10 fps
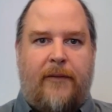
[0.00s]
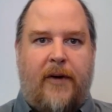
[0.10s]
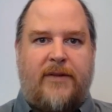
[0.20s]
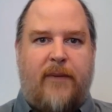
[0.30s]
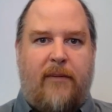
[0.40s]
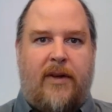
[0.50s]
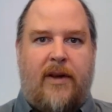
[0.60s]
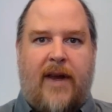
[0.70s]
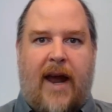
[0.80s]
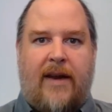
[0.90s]
First, we will
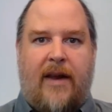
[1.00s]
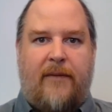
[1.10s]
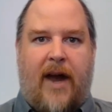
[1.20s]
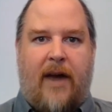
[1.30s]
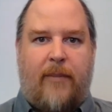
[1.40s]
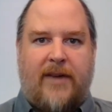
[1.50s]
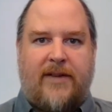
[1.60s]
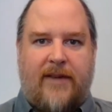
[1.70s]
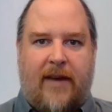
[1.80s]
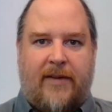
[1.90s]
look at
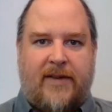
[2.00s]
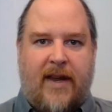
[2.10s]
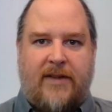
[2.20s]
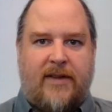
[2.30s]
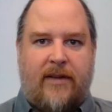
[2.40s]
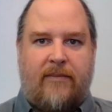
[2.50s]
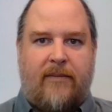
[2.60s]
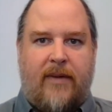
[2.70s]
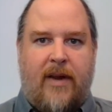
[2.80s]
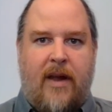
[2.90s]
environmental devastation.
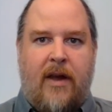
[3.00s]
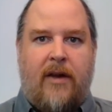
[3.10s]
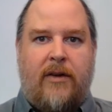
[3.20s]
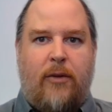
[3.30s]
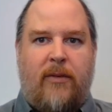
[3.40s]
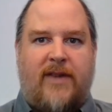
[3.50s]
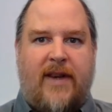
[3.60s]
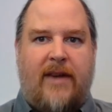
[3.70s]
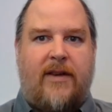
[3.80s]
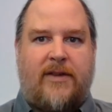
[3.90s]

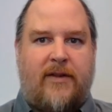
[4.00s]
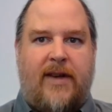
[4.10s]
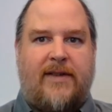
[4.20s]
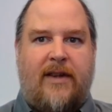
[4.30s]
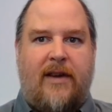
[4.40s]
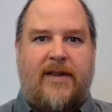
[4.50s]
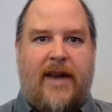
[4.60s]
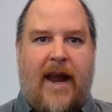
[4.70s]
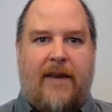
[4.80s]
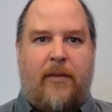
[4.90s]
Numerous industries look to
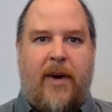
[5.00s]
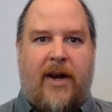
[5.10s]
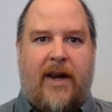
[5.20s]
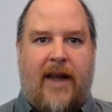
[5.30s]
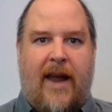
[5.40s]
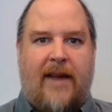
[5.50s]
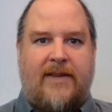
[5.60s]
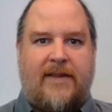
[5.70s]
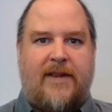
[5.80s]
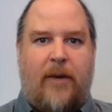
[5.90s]
Native American lands
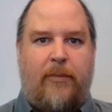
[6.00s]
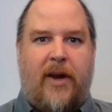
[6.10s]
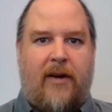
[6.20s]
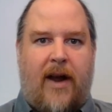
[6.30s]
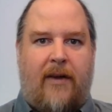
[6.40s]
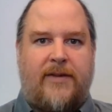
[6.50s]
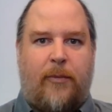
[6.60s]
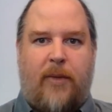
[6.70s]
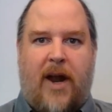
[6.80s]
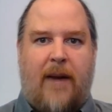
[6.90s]
as dumping grounds
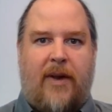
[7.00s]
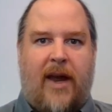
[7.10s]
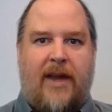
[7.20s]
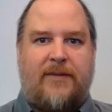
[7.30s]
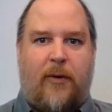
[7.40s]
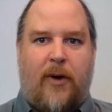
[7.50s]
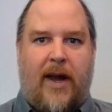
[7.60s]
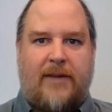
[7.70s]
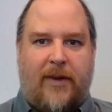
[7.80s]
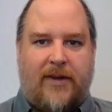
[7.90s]
or prime lands for
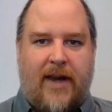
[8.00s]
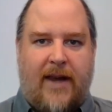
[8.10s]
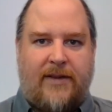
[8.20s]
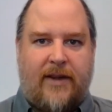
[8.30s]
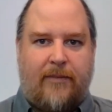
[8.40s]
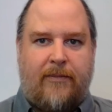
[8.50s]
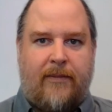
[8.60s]
exploitation.